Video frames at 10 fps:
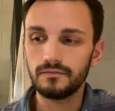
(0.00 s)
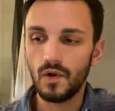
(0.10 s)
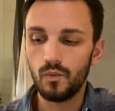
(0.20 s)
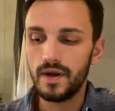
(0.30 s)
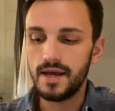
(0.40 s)

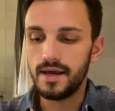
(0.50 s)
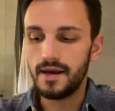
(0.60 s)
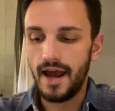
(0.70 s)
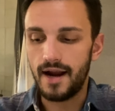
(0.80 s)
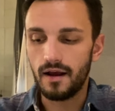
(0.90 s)
we
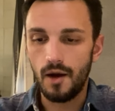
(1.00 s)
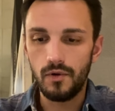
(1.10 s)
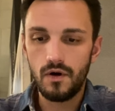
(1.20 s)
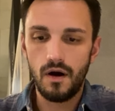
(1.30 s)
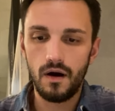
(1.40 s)
had a couple
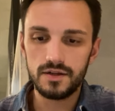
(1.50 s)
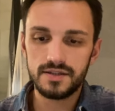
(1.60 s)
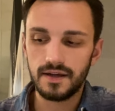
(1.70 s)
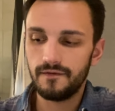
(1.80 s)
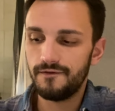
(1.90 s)

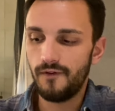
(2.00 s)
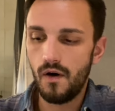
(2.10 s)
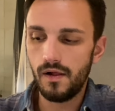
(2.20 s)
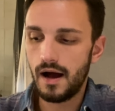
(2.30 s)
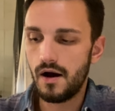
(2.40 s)
cards
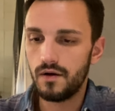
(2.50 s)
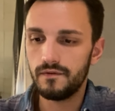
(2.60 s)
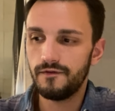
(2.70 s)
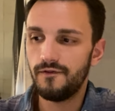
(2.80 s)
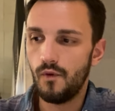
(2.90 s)
fall
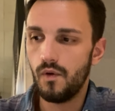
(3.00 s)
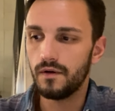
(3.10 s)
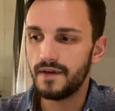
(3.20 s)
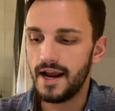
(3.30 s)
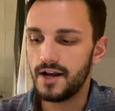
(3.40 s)
out for
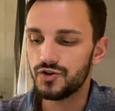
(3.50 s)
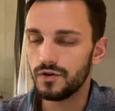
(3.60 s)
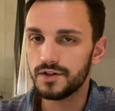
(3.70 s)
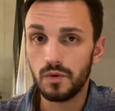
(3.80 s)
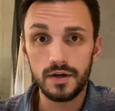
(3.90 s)
the
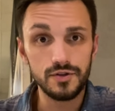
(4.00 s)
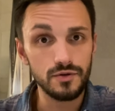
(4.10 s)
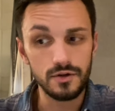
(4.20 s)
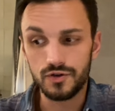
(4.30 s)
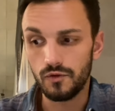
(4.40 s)
angels. We're going to do
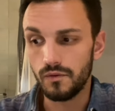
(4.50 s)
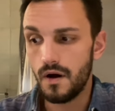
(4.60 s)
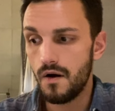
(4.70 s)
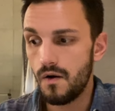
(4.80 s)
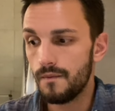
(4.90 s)
the
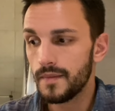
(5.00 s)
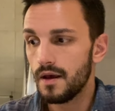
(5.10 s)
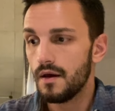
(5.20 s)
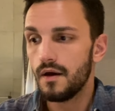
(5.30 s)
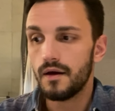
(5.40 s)
Tarot.
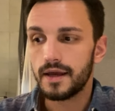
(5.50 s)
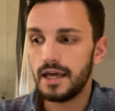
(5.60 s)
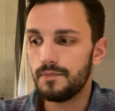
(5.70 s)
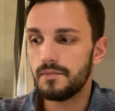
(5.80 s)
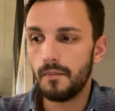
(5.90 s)

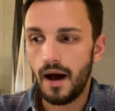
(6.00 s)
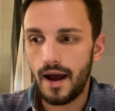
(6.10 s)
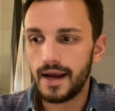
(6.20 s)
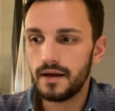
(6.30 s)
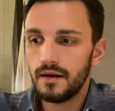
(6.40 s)
Keep in
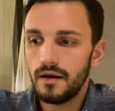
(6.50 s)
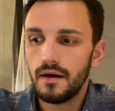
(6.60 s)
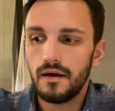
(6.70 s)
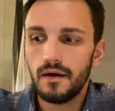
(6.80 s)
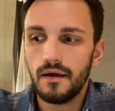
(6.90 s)
mind
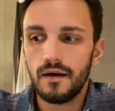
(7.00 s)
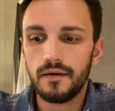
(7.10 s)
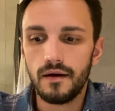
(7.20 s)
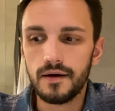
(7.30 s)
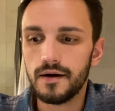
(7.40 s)

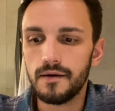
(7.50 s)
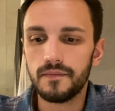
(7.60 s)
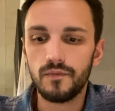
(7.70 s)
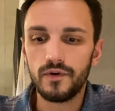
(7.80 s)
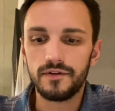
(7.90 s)

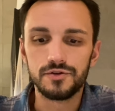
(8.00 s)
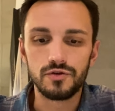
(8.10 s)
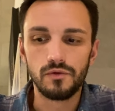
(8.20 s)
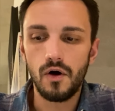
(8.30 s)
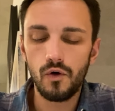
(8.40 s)
with the
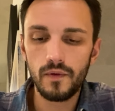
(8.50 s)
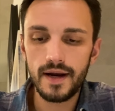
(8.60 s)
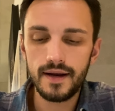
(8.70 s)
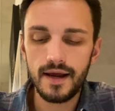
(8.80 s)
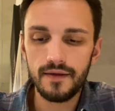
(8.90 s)
Tarot
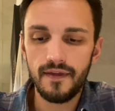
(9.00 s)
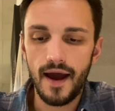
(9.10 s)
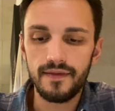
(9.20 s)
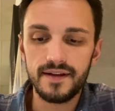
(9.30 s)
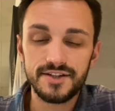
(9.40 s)
reading
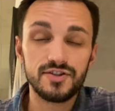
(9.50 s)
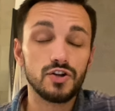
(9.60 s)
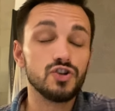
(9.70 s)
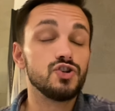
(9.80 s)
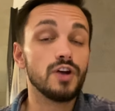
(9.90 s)
that this is a
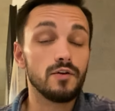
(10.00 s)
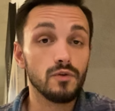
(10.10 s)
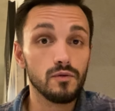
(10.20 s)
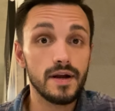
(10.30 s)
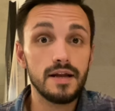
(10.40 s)

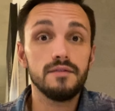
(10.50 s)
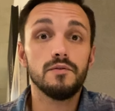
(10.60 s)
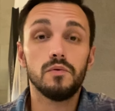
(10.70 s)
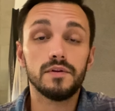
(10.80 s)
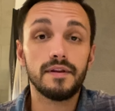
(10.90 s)
general reading that
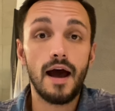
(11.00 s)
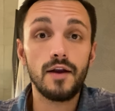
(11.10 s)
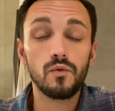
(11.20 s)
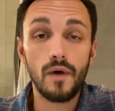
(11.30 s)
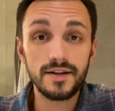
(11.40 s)
will not
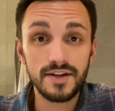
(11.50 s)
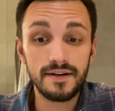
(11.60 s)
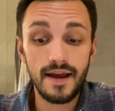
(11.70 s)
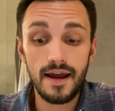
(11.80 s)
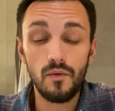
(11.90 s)

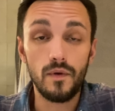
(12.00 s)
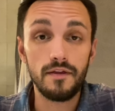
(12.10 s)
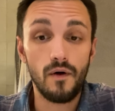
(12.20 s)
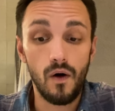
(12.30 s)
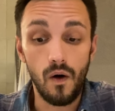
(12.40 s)
resonate
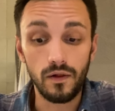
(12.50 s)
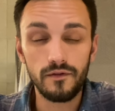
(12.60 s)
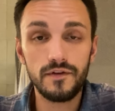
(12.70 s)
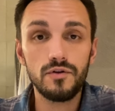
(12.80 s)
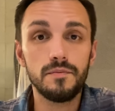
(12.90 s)
with all
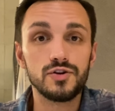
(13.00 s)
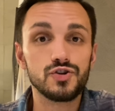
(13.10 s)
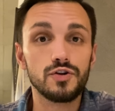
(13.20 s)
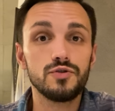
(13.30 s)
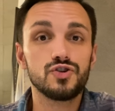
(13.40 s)
of you. Be
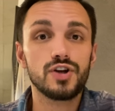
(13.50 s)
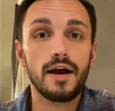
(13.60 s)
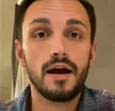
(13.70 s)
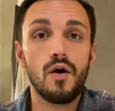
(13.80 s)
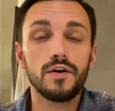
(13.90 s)
sure you
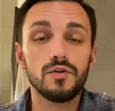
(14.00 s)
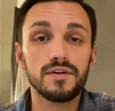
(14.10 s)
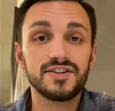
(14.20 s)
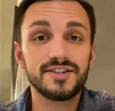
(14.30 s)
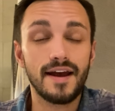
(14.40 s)
check out your
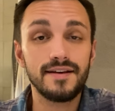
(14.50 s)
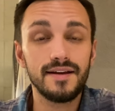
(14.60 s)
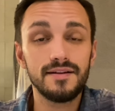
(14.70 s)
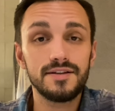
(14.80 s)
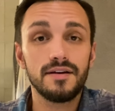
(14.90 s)

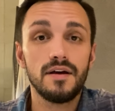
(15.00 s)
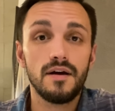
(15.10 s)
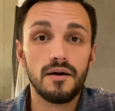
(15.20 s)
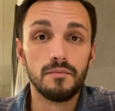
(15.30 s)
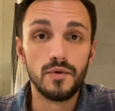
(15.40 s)
ascendant,
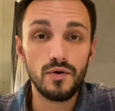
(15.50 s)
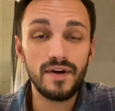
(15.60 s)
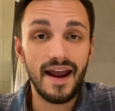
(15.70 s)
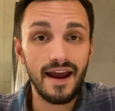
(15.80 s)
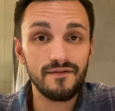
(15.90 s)

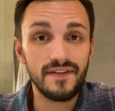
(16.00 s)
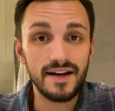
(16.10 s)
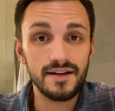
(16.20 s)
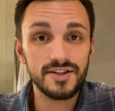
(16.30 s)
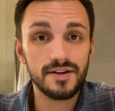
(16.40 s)
Moon, and
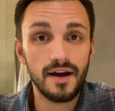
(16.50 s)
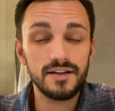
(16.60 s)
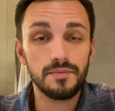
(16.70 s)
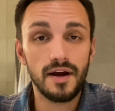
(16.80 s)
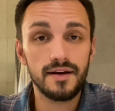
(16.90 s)
Venus sign,
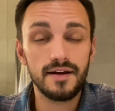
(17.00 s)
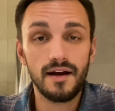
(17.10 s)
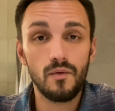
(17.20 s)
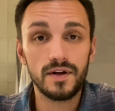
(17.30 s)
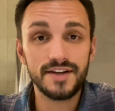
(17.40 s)
depending
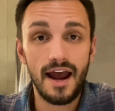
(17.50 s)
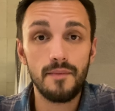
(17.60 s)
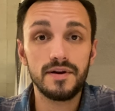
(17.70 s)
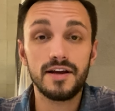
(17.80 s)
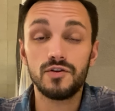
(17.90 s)
on what's
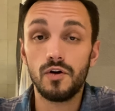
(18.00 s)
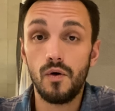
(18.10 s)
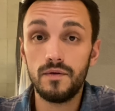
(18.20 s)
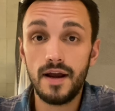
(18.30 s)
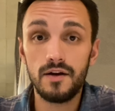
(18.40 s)
happening in your
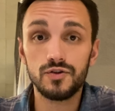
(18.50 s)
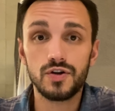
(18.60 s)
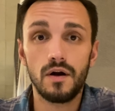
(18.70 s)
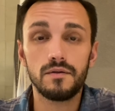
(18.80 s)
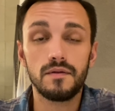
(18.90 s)
own natal
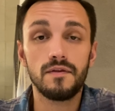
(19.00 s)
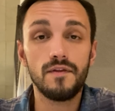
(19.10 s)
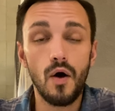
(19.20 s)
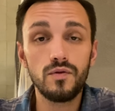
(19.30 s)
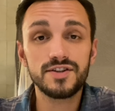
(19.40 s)
chart.
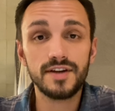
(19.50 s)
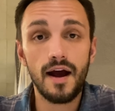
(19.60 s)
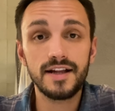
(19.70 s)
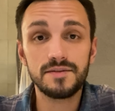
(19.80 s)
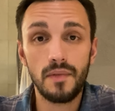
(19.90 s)
Those
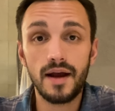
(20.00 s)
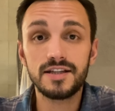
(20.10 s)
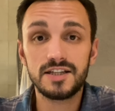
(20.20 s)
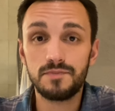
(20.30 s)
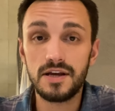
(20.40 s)
signs might
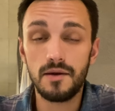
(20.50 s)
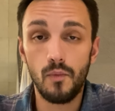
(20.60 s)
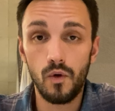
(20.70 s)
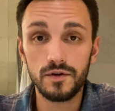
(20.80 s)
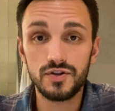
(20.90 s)
speak
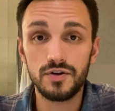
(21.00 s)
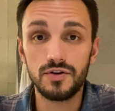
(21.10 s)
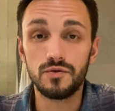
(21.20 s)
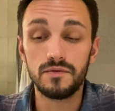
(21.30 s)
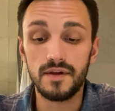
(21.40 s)
more to
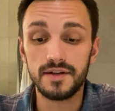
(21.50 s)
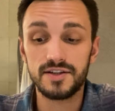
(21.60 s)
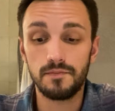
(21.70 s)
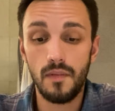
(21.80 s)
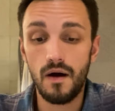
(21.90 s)
you
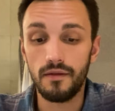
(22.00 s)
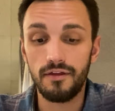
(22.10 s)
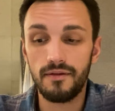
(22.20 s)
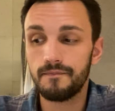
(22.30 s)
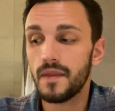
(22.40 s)
this
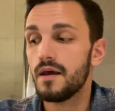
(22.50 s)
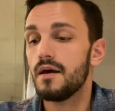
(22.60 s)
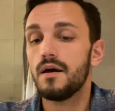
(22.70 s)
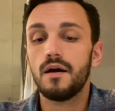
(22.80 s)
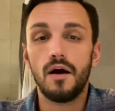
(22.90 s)
month.
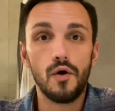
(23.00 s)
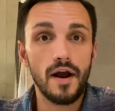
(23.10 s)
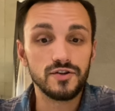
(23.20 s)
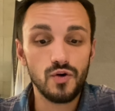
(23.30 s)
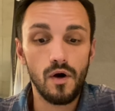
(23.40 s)
All
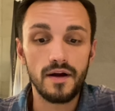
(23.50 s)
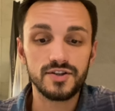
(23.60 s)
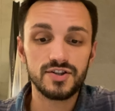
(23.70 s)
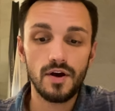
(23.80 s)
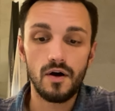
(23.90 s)
right, Taurus.
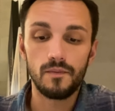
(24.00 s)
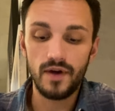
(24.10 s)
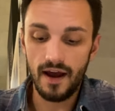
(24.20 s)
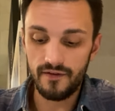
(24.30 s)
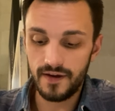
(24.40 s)
So we
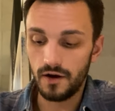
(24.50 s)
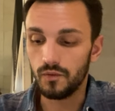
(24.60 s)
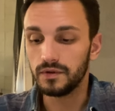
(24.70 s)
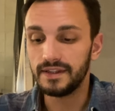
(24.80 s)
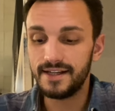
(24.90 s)
have here,
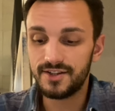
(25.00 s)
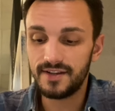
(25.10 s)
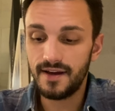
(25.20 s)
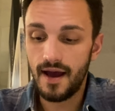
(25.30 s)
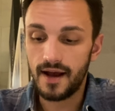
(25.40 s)
release
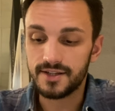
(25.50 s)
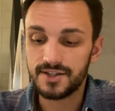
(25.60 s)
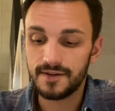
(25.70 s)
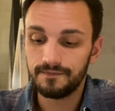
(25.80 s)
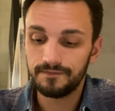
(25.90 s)
the
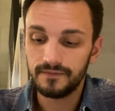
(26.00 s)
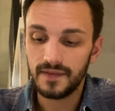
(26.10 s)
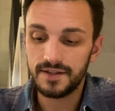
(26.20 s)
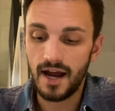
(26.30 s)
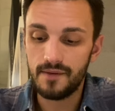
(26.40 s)
X.
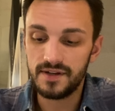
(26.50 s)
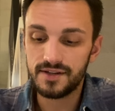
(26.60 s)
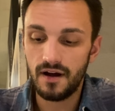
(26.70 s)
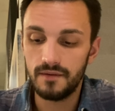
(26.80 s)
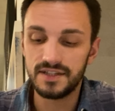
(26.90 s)
The time has
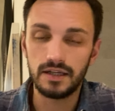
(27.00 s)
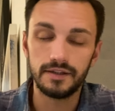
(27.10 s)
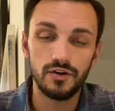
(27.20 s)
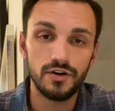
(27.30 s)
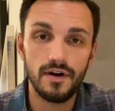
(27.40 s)
come to
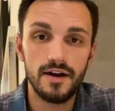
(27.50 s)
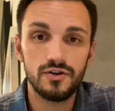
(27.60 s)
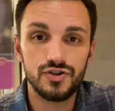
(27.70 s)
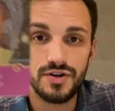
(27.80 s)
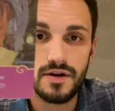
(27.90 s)
clear your
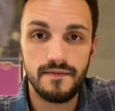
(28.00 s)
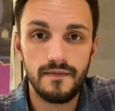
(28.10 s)
energy.